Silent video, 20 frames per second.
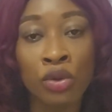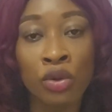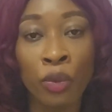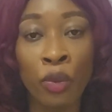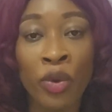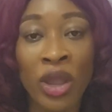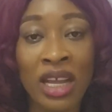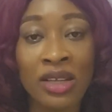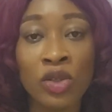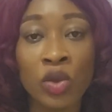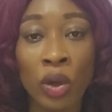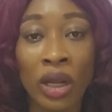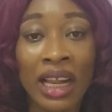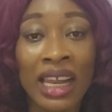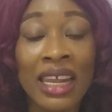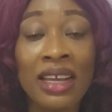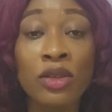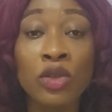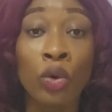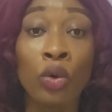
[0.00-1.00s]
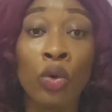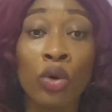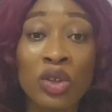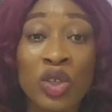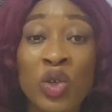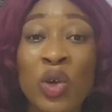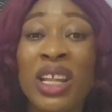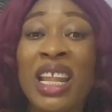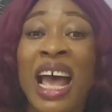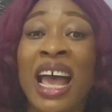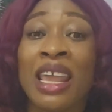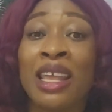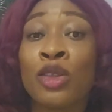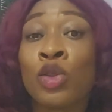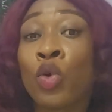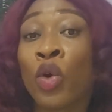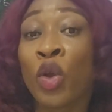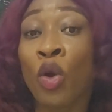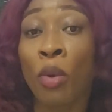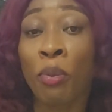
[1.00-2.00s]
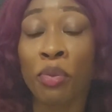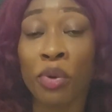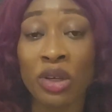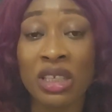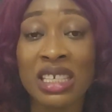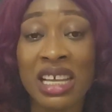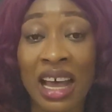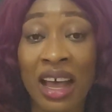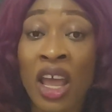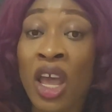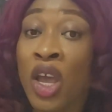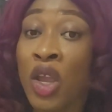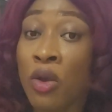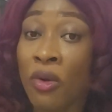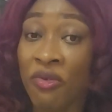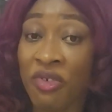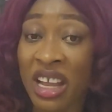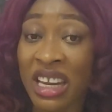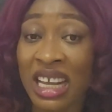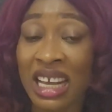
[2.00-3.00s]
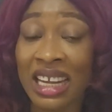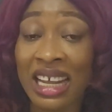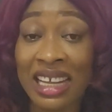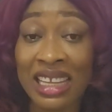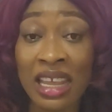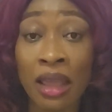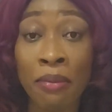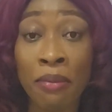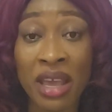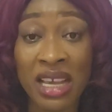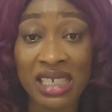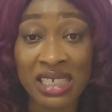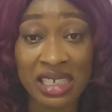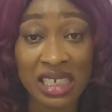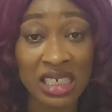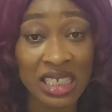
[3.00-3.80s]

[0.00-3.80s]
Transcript: where to click to go to your portal. You find out that a message